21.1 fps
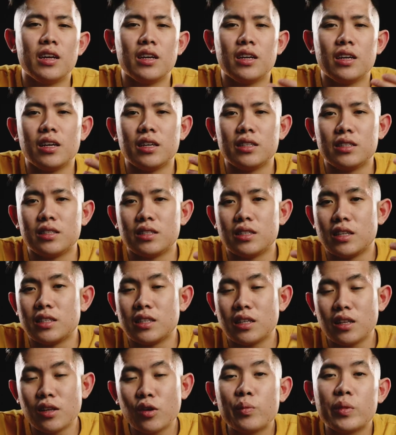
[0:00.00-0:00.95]
It's
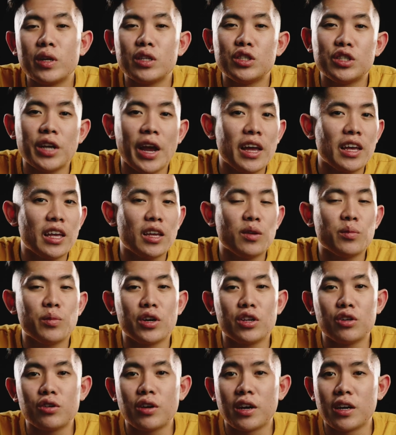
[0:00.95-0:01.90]
a little bit janky,
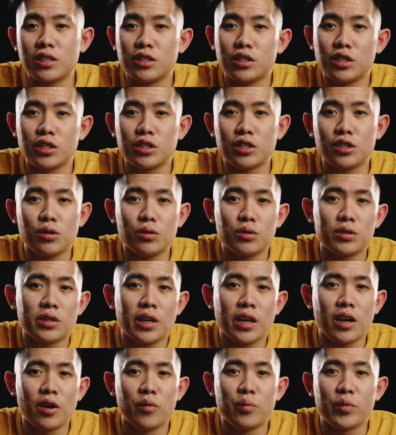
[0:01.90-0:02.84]
but you can just use
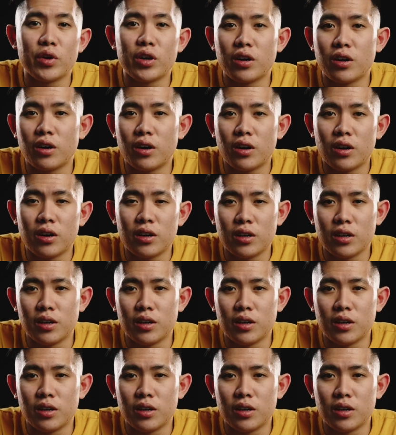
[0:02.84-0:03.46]
like a mirror